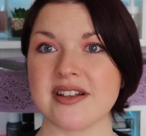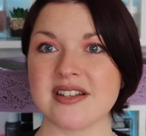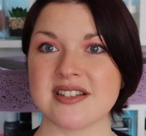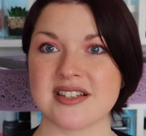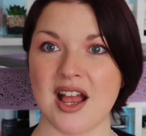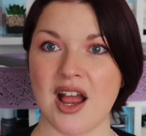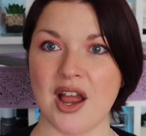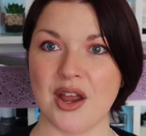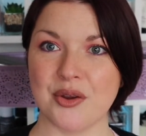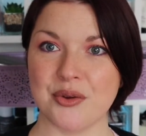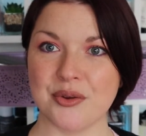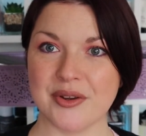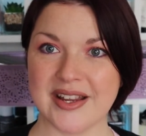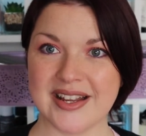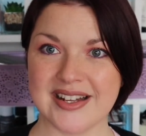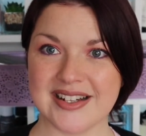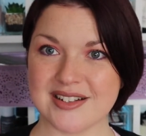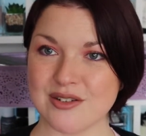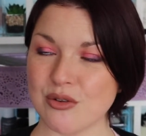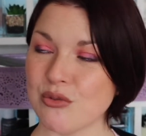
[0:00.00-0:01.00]
So
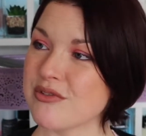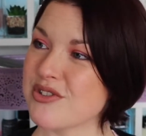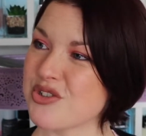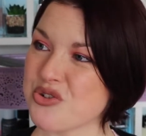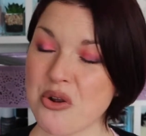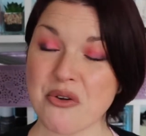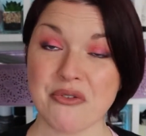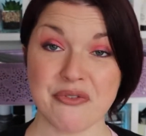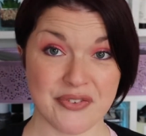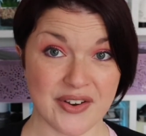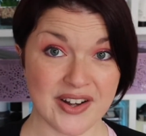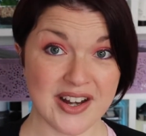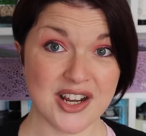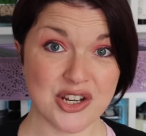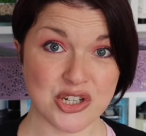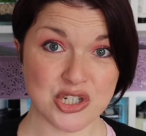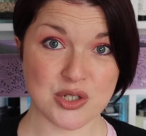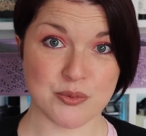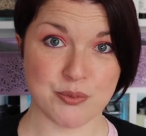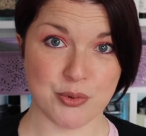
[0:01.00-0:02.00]
it's not
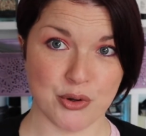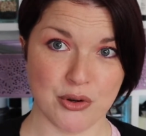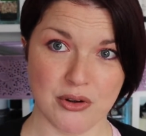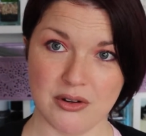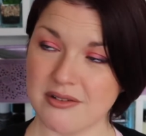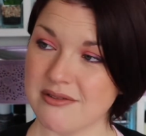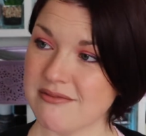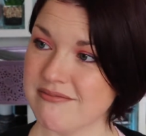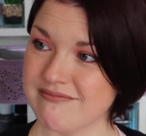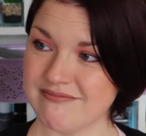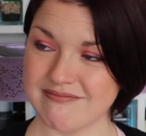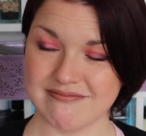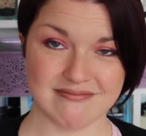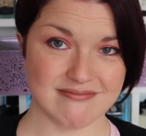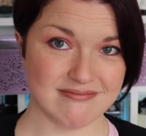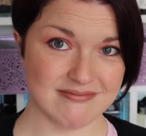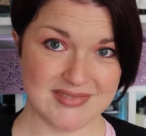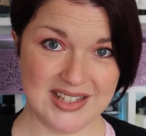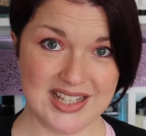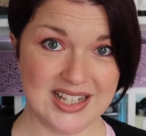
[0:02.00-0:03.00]
finished, but
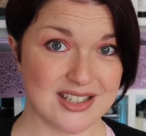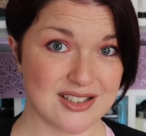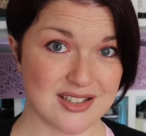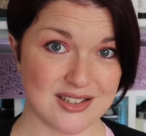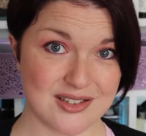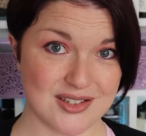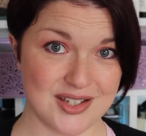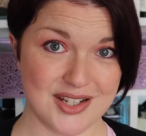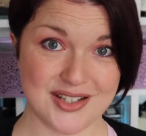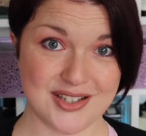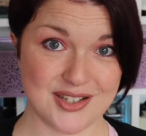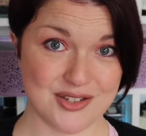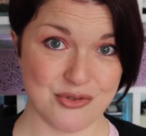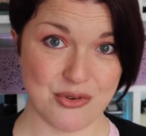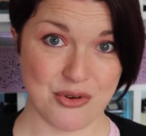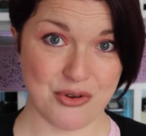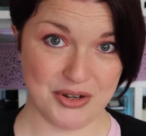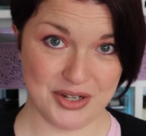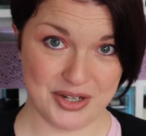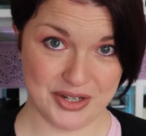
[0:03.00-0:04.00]
it's
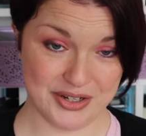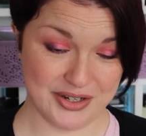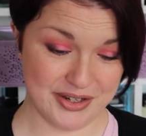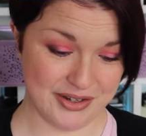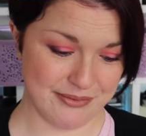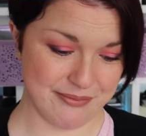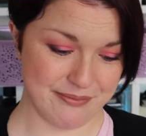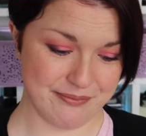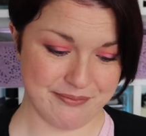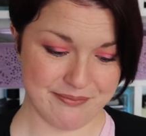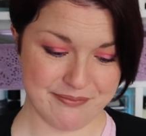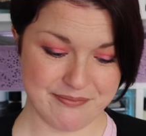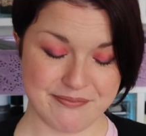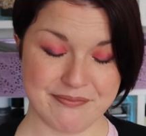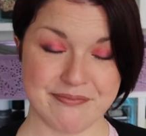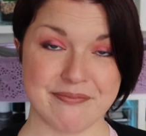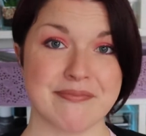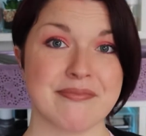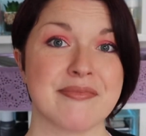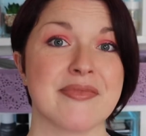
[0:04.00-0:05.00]
not going to
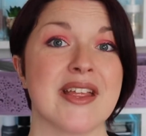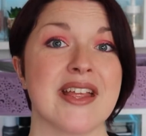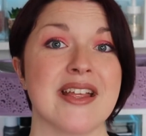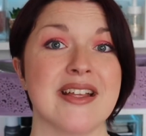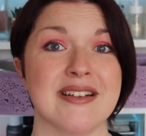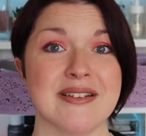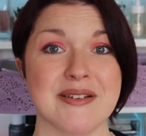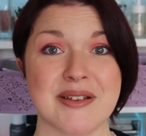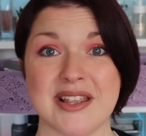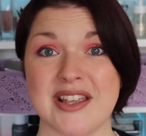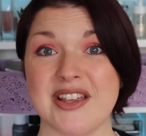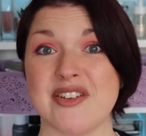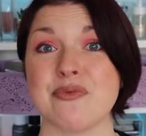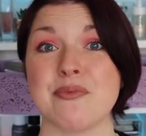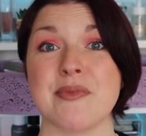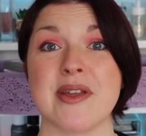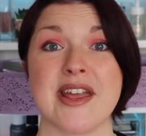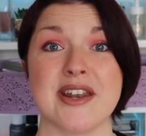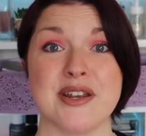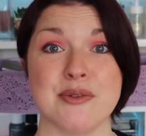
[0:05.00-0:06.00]
give
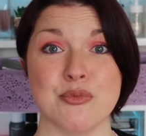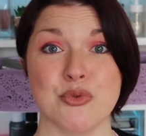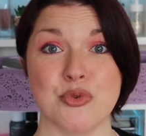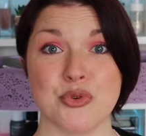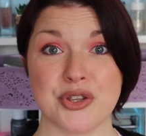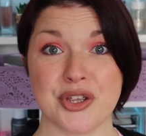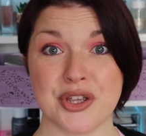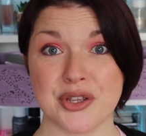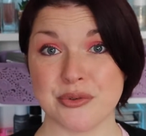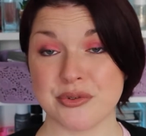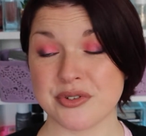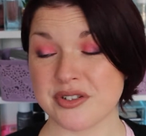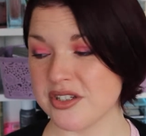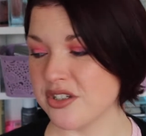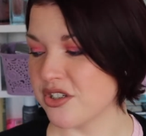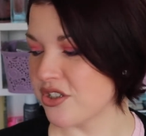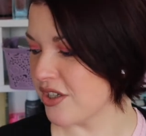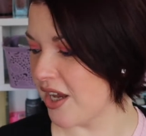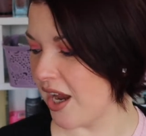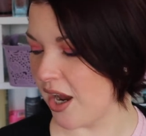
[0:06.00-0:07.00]
me any more use.
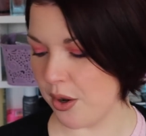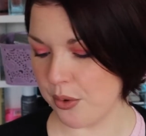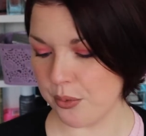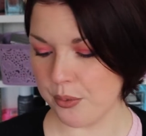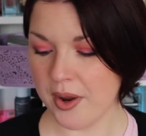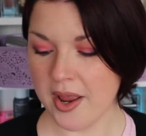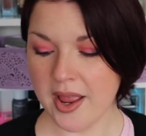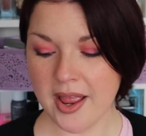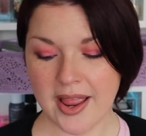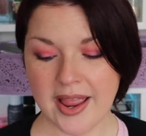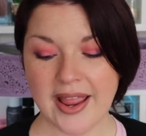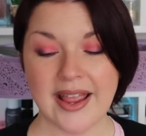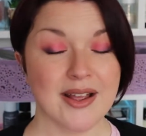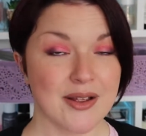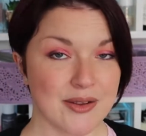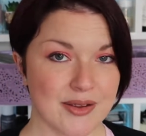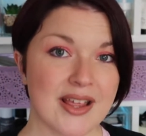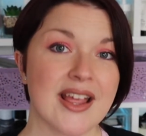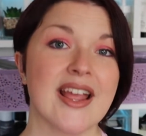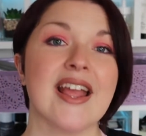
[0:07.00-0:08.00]
So
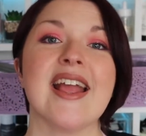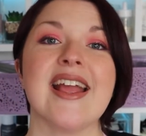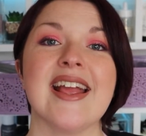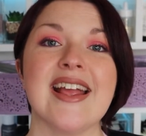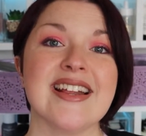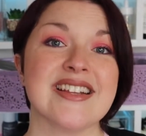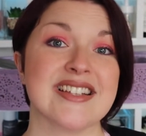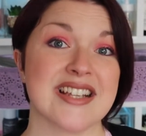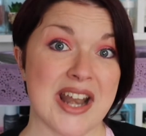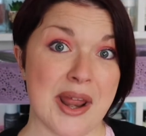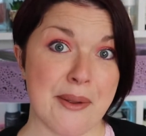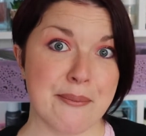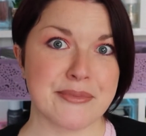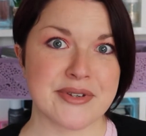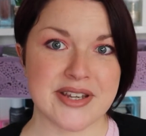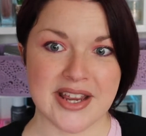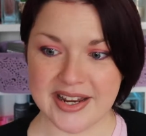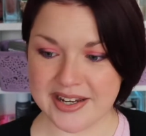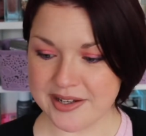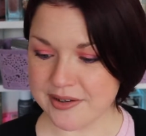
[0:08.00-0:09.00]
it's an
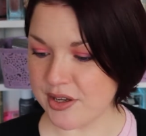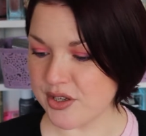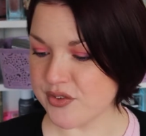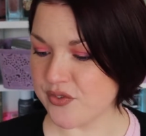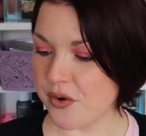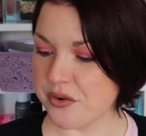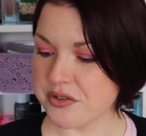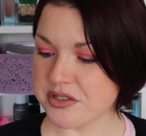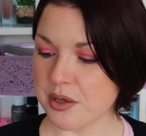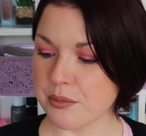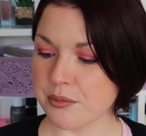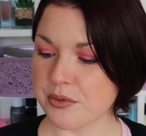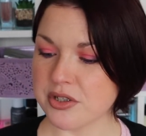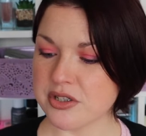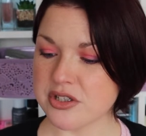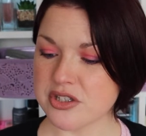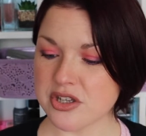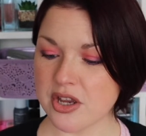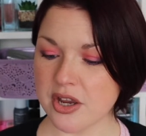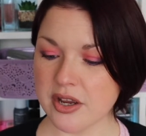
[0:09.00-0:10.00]
empty as far as I'm
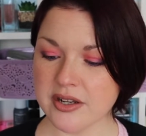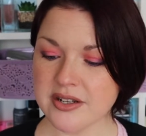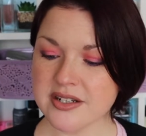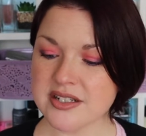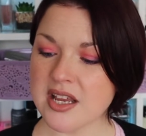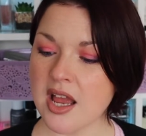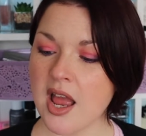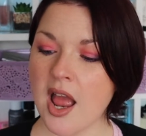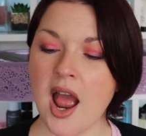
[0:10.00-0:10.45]
concerned.